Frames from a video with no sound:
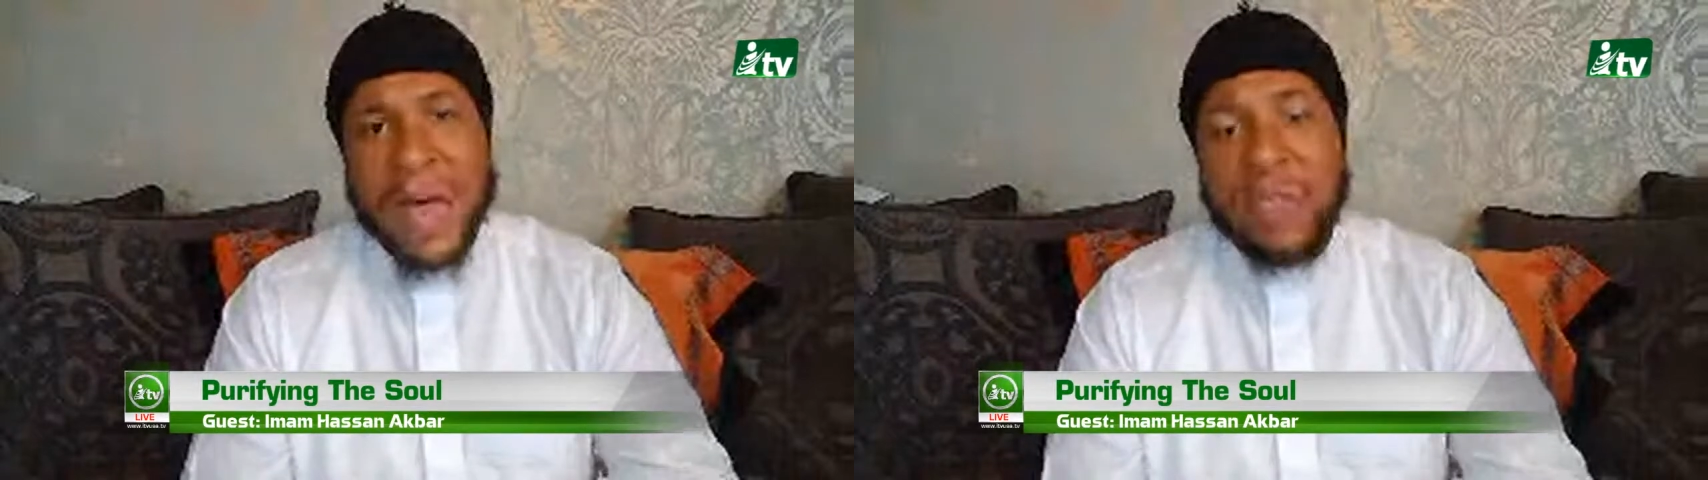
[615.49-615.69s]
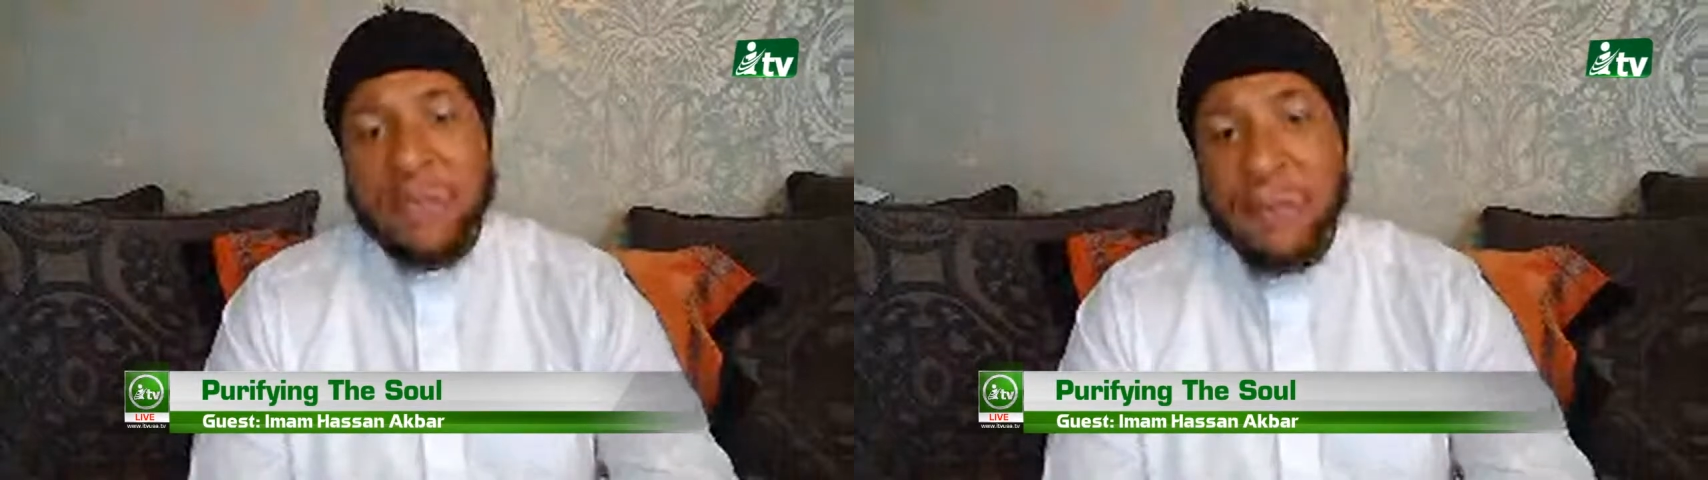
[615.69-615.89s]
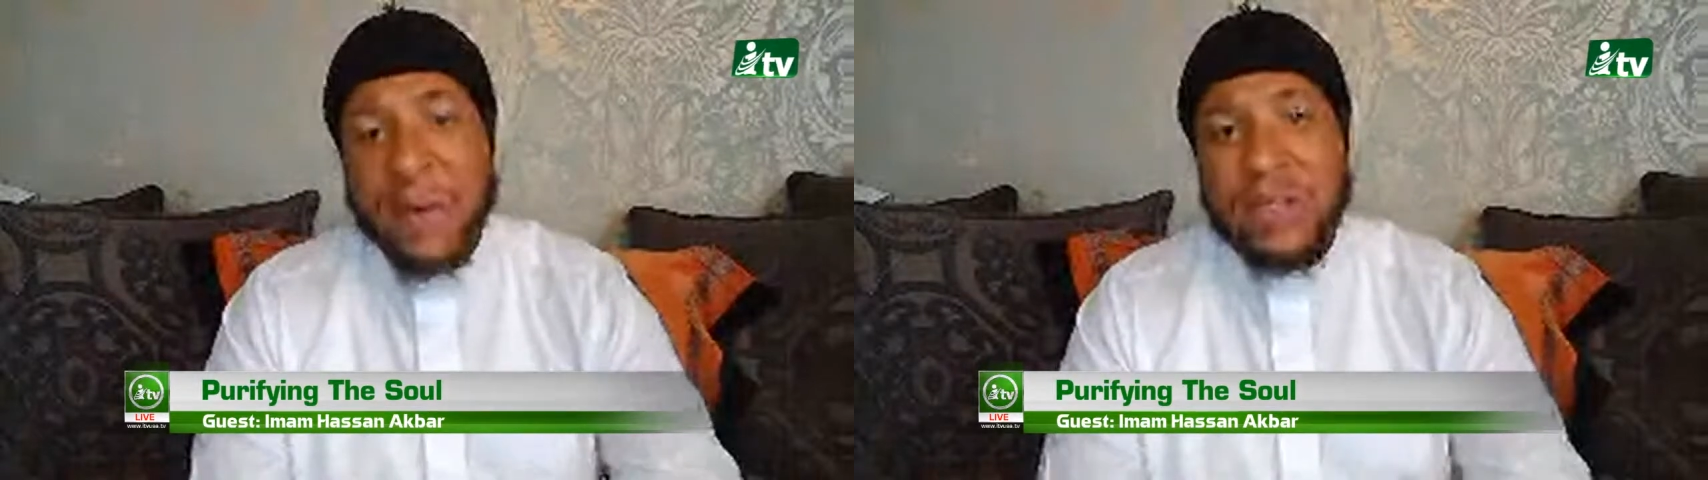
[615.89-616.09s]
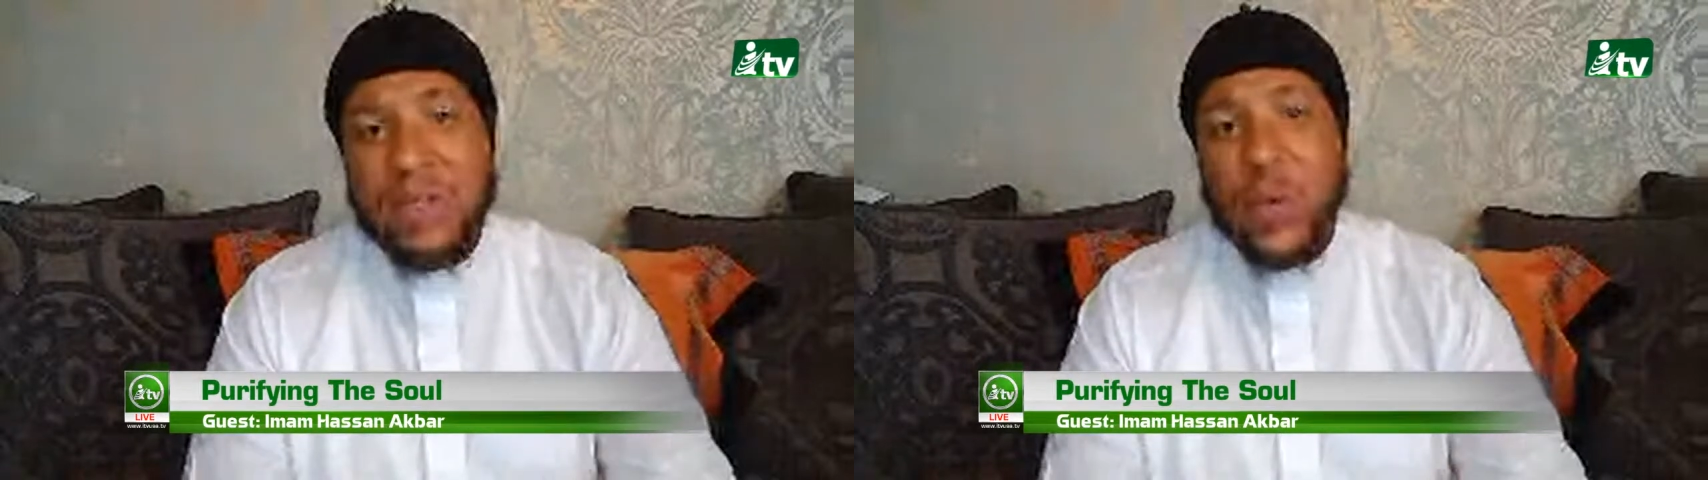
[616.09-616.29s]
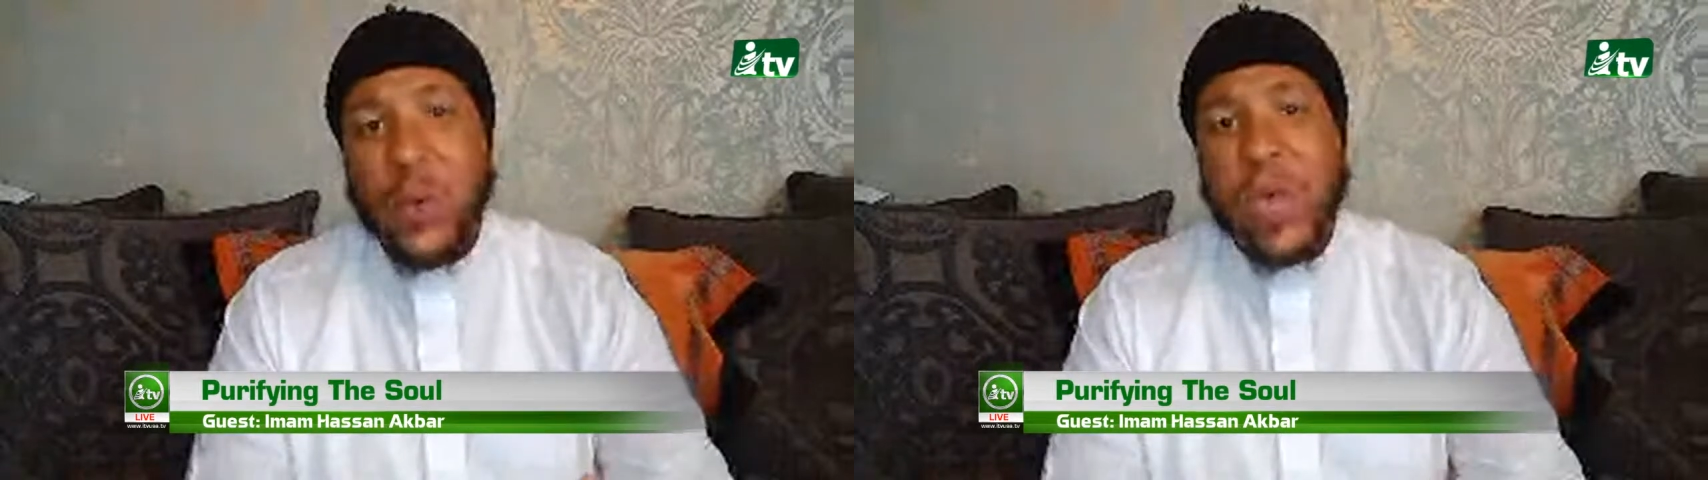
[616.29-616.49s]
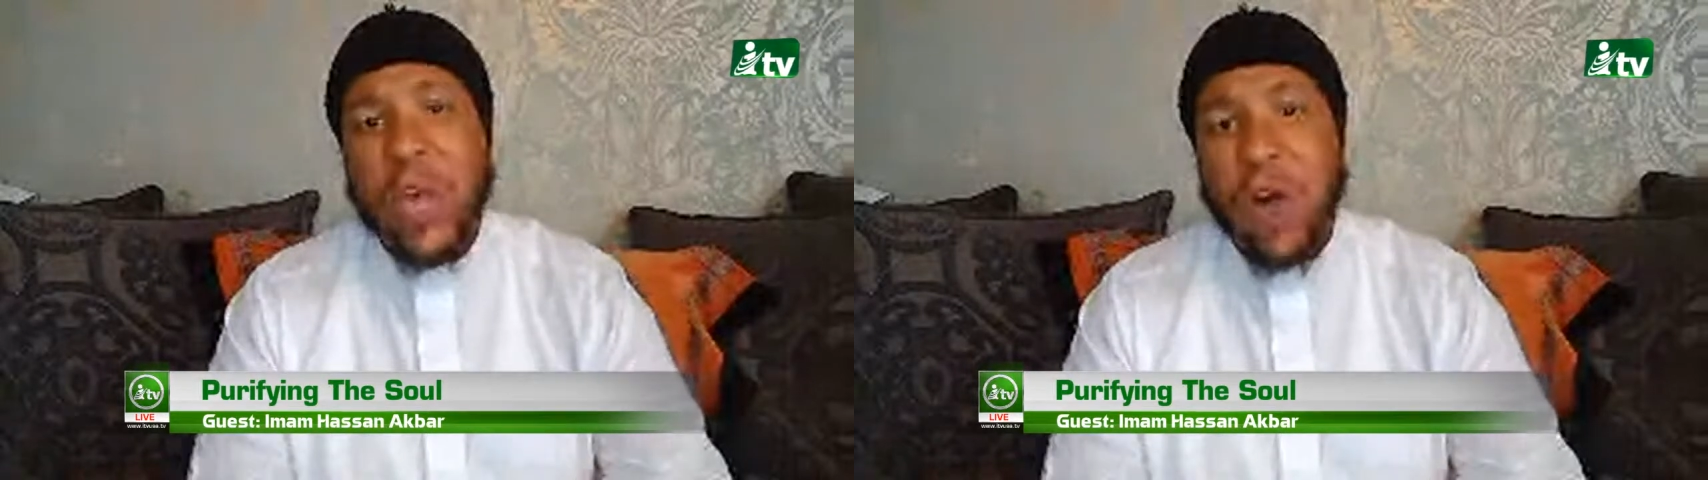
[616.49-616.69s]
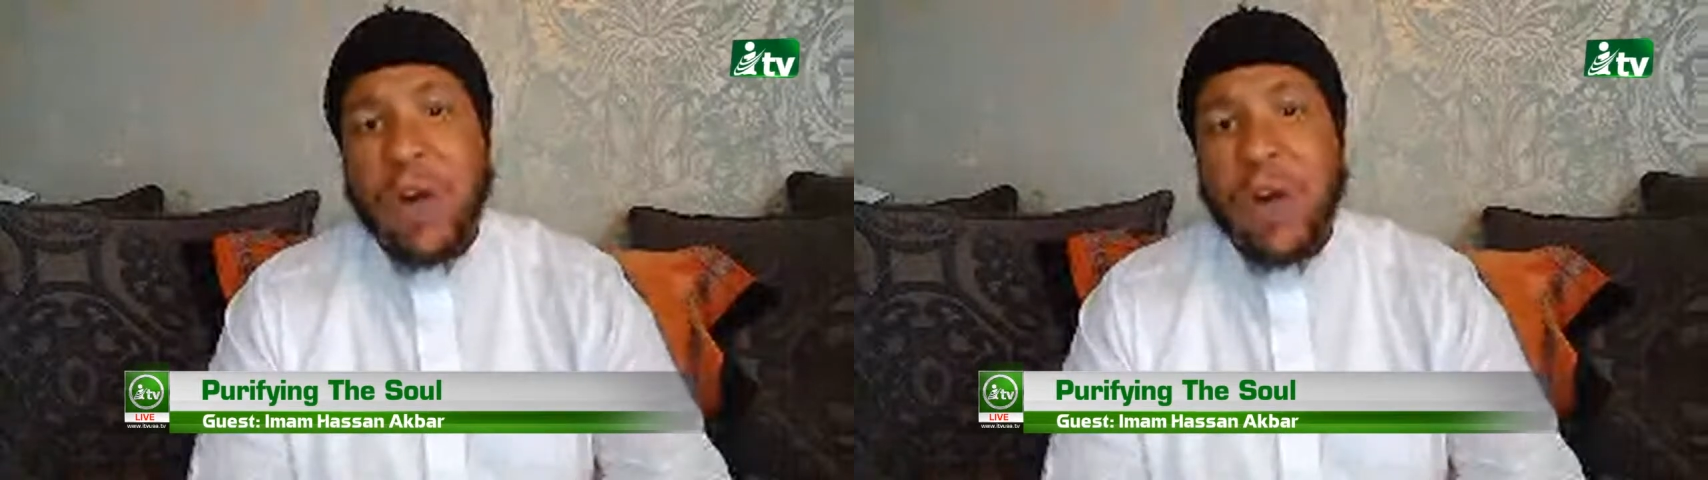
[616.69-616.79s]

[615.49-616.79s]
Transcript: and the friends who we